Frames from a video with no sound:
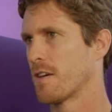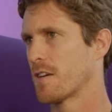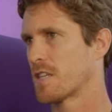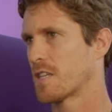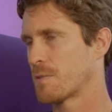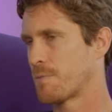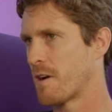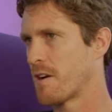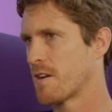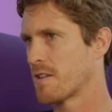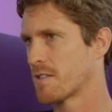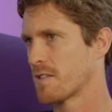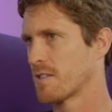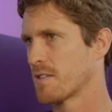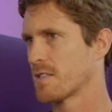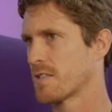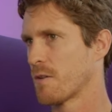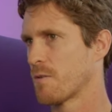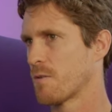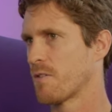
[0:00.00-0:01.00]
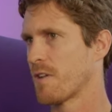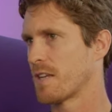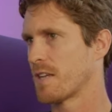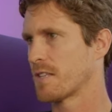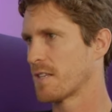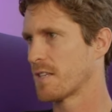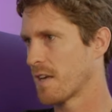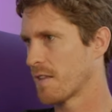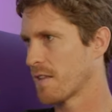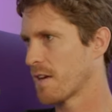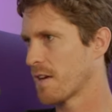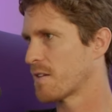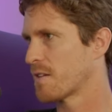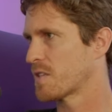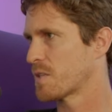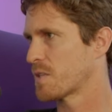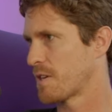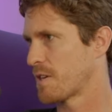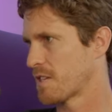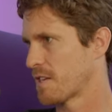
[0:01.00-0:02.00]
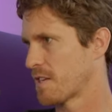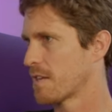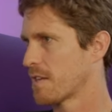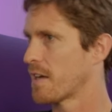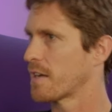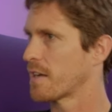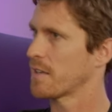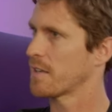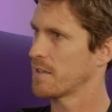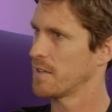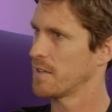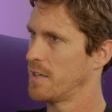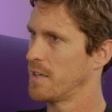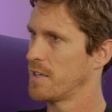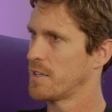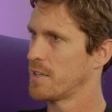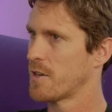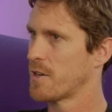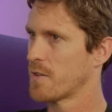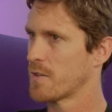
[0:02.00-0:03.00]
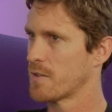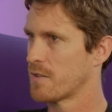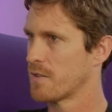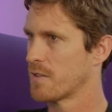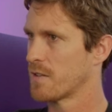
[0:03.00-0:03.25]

experiences that we've had together, especially like, you know,